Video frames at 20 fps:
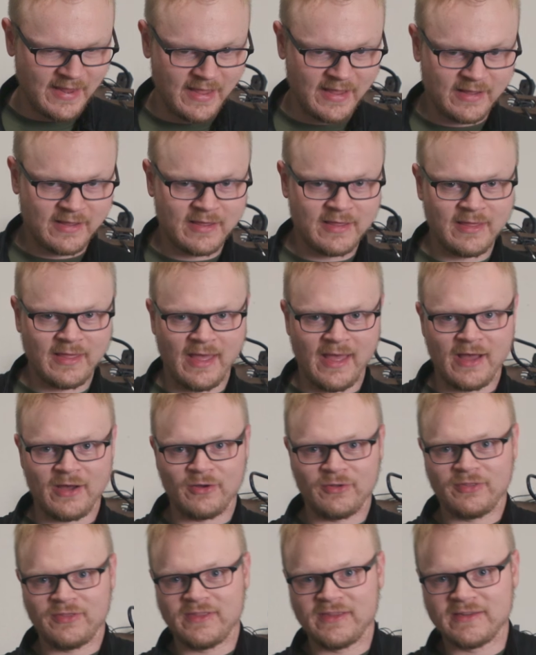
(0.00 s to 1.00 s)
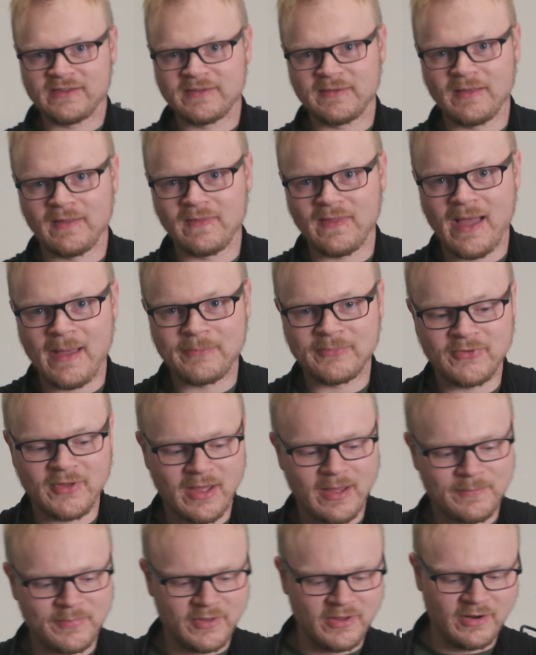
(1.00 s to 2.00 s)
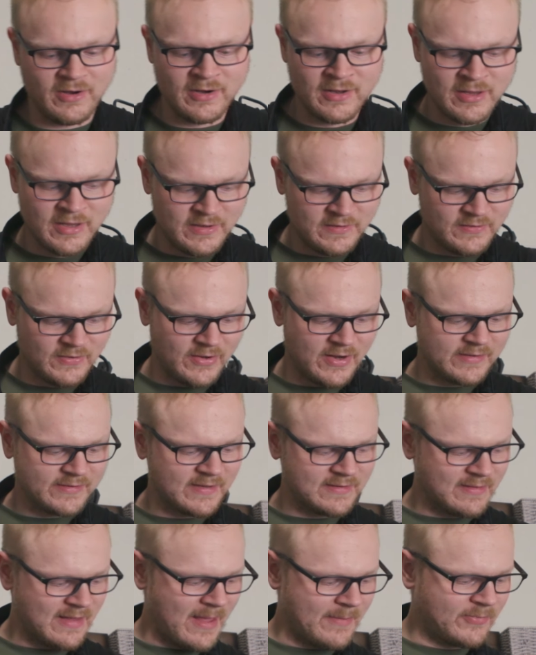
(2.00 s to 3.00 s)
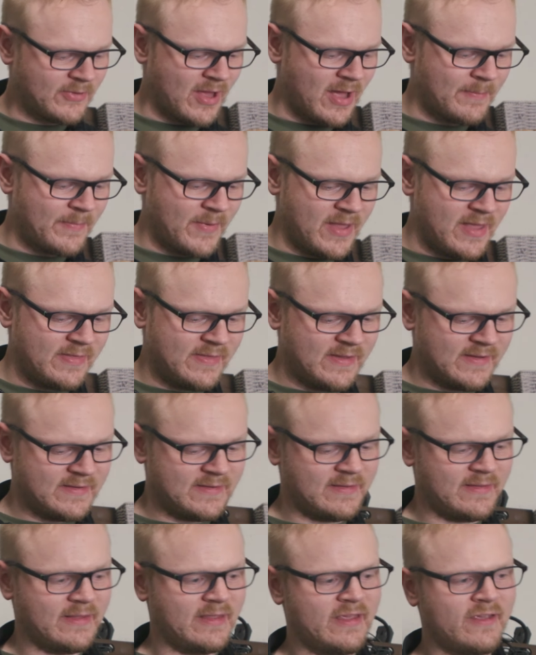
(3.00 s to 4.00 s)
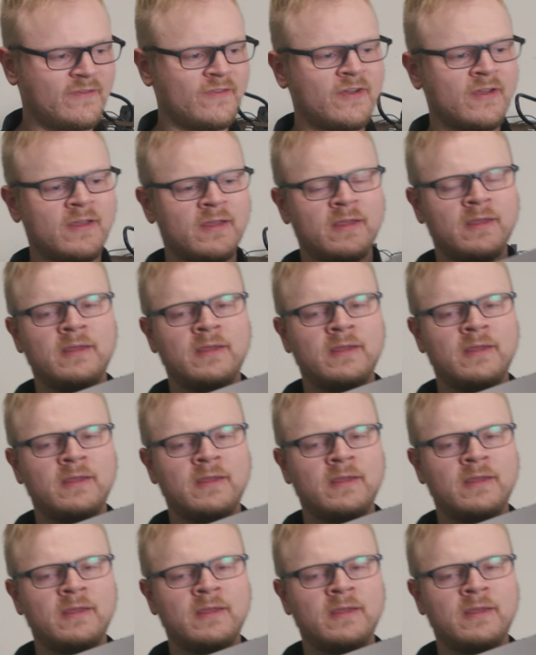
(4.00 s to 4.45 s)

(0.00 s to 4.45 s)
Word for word: take out this laptop here. So I got this laptop in this sleeve.